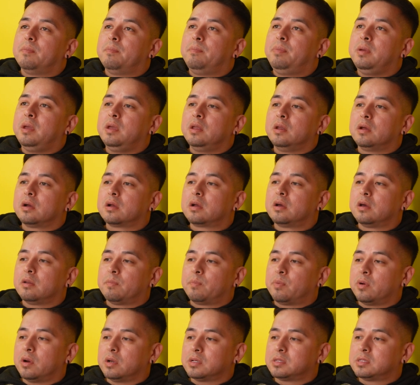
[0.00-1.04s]
being a
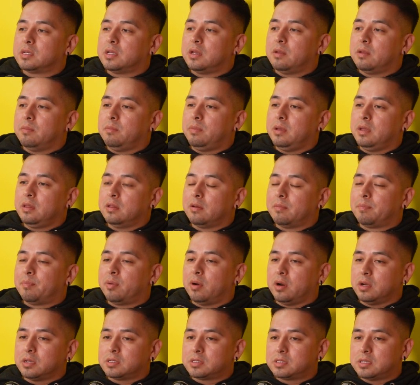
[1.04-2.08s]
good person and being the
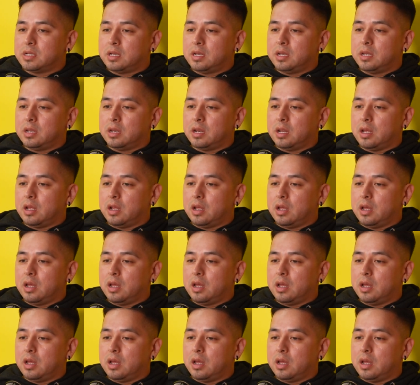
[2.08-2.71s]
person,